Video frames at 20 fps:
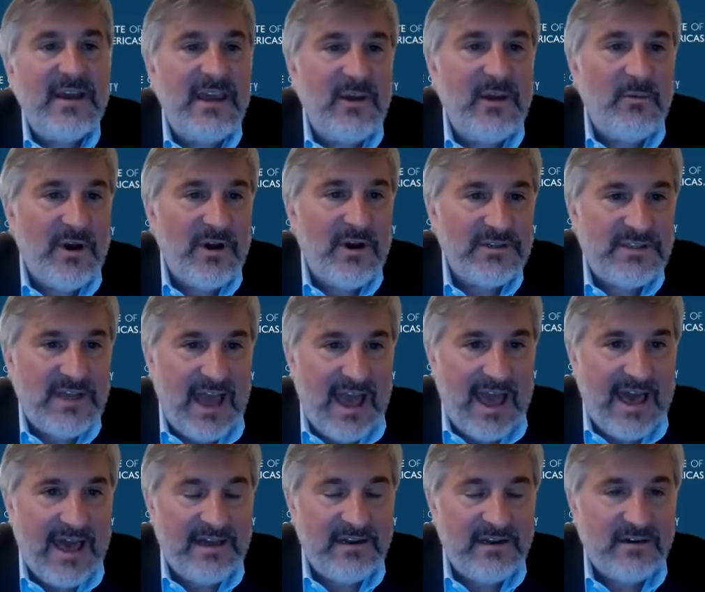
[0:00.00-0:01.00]
He wears the
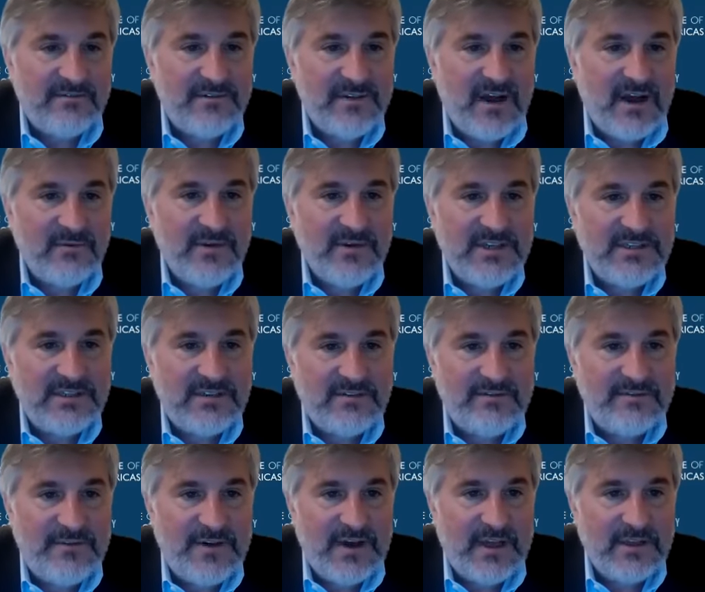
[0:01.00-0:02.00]
hat of
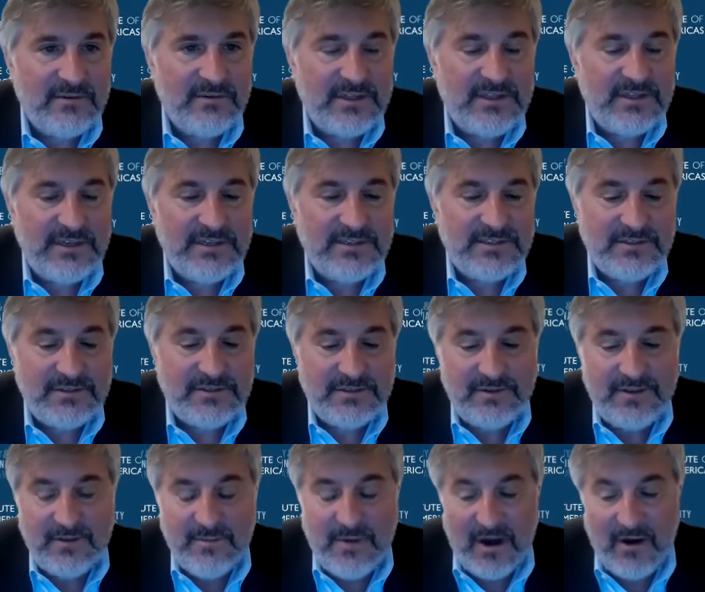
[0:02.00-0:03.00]
non-resident fellow at the Institute
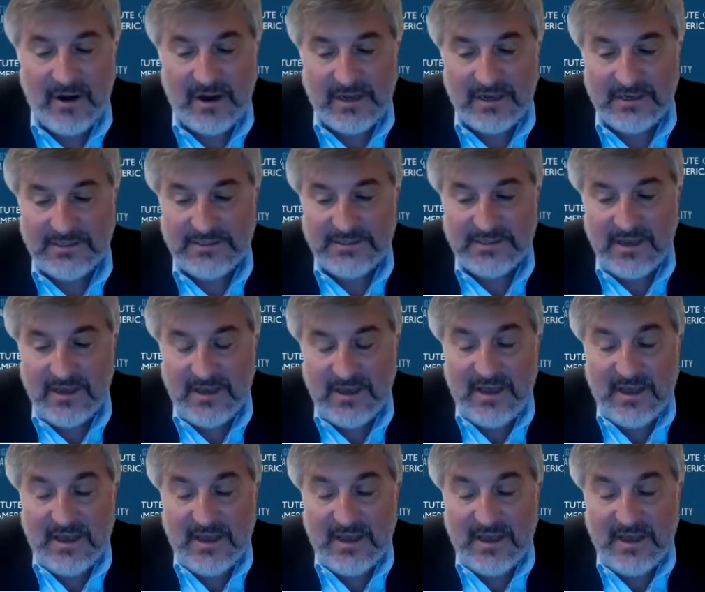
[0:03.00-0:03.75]
of the Americas.